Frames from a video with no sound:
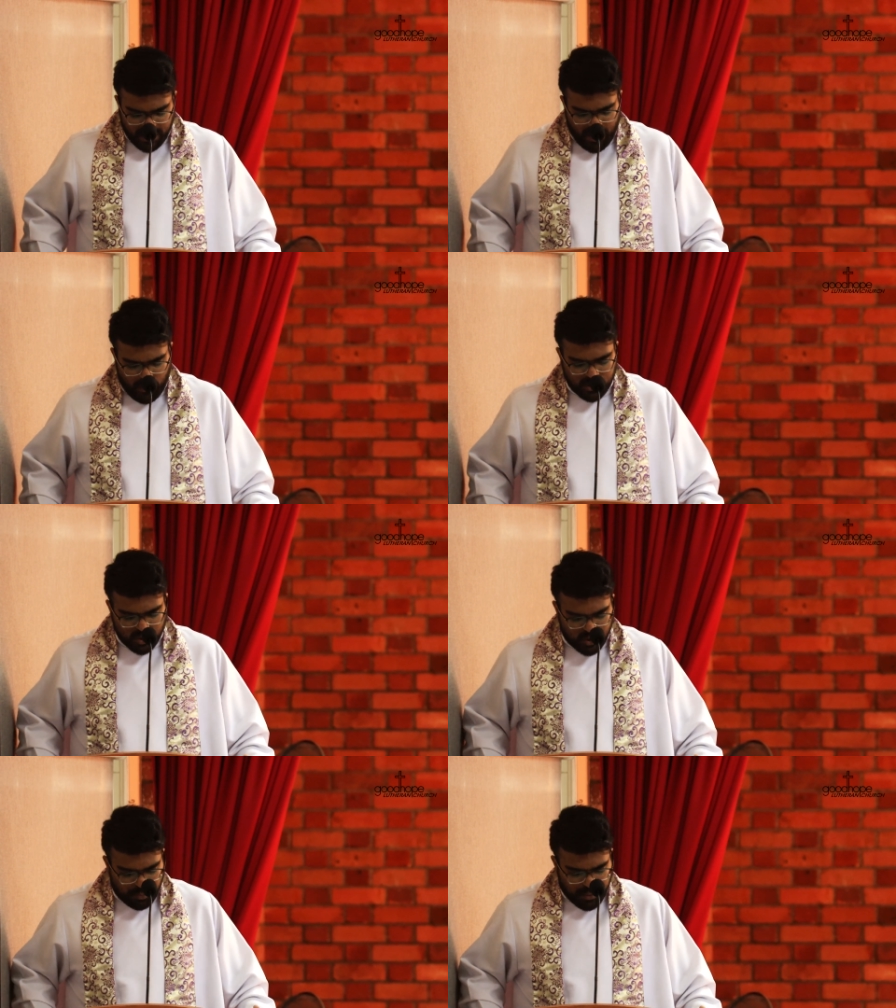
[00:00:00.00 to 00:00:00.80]
There was
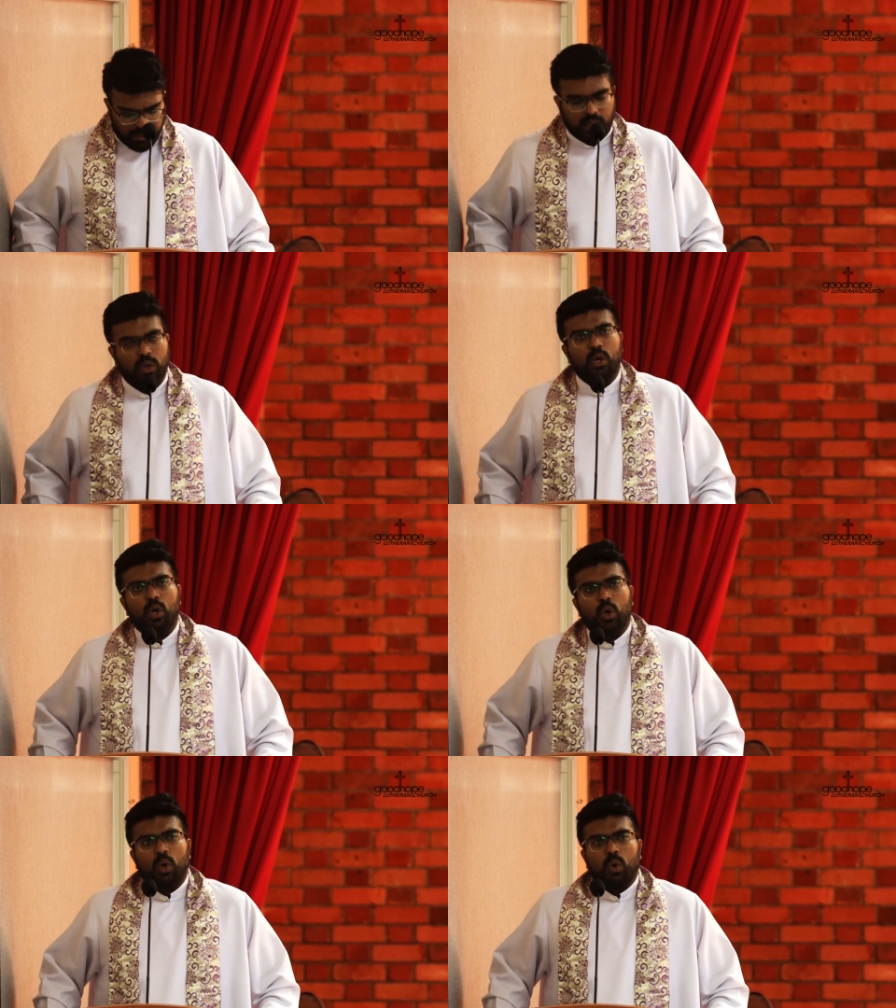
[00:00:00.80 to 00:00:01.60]
also people
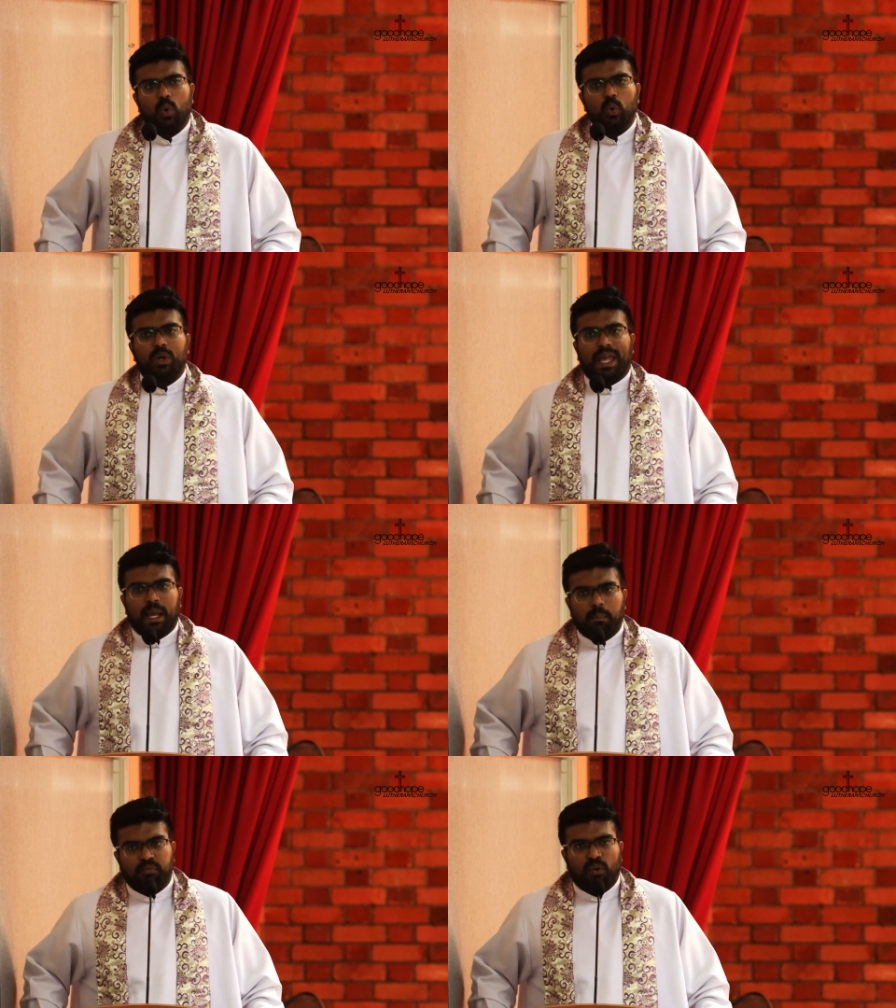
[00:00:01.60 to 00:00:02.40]
who
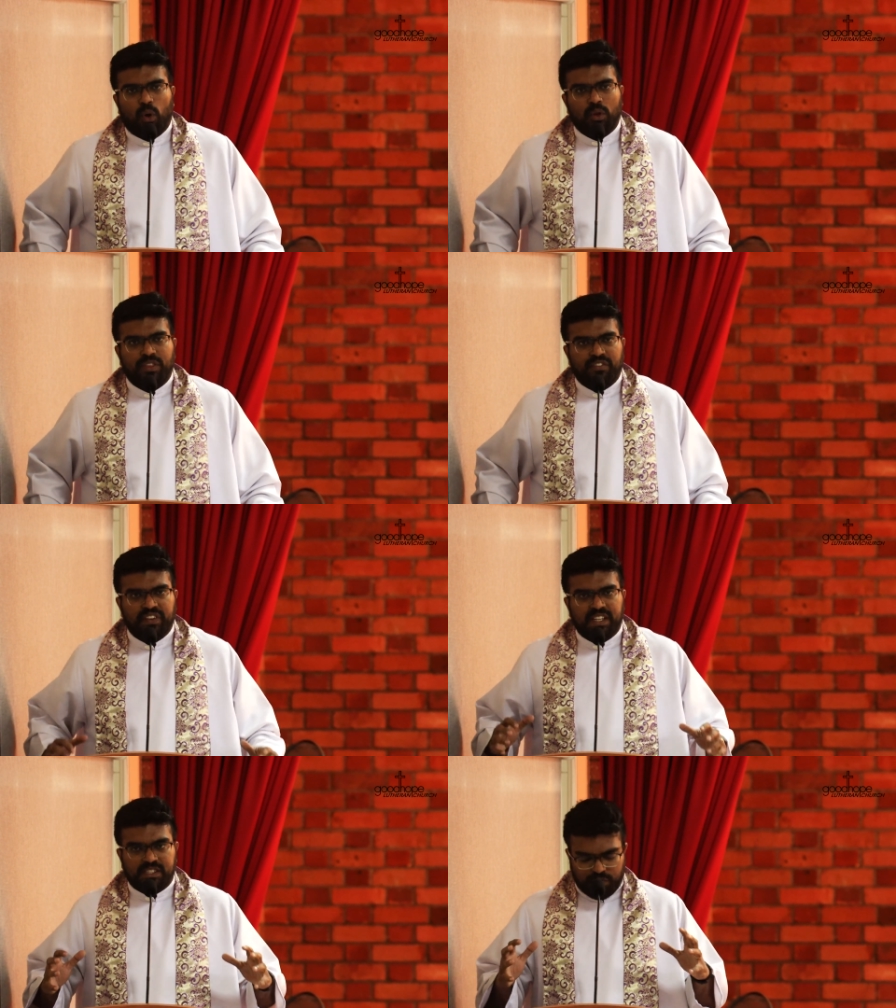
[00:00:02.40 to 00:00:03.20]
came for the
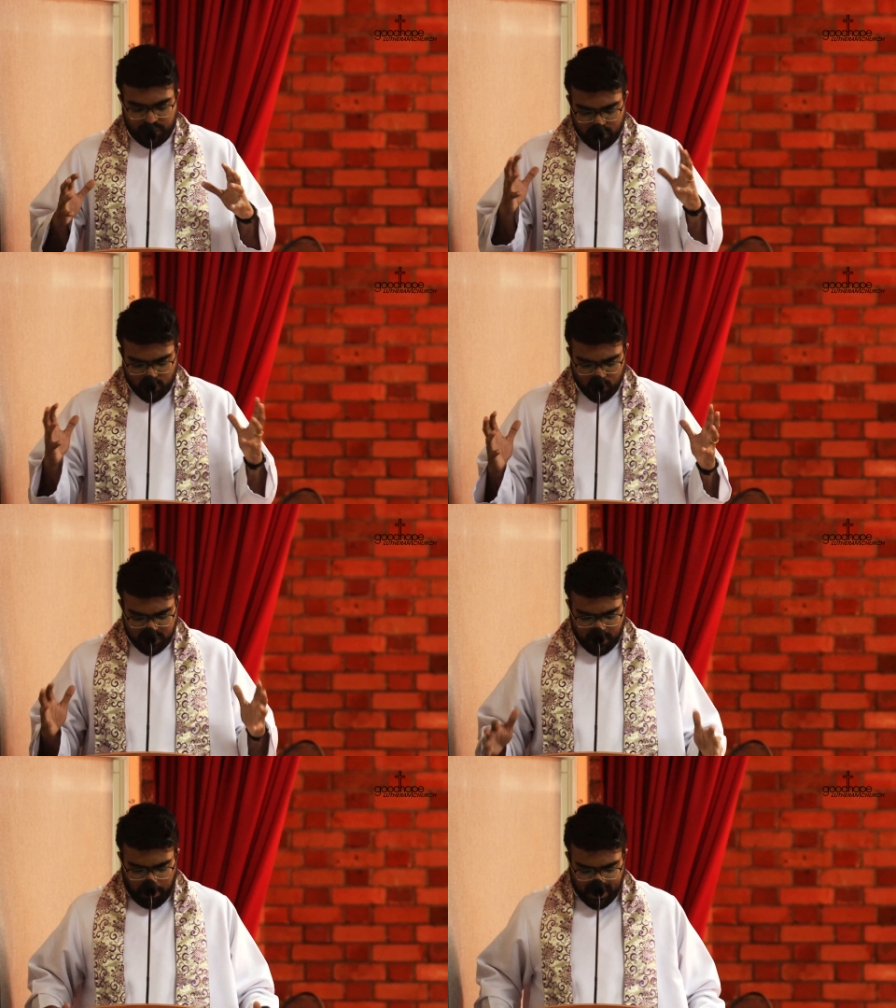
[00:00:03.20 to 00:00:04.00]
feast of the
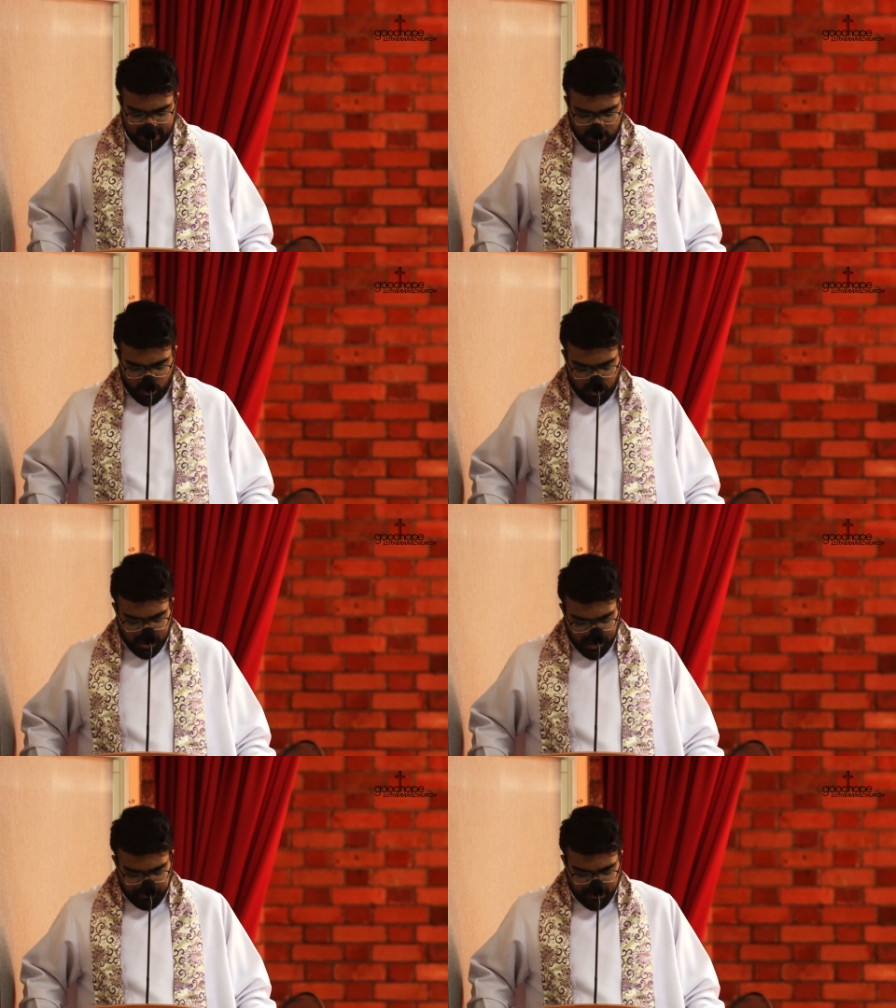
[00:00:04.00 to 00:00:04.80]
Jews, the
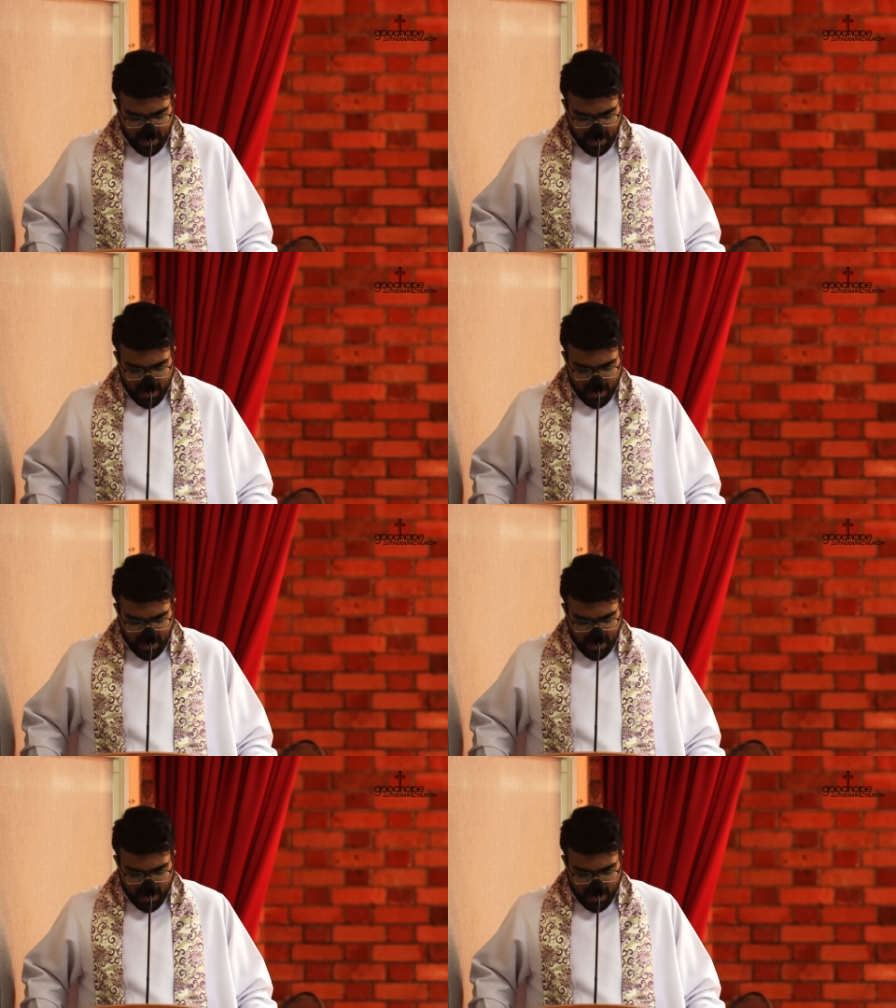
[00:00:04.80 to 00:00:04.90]
Passover.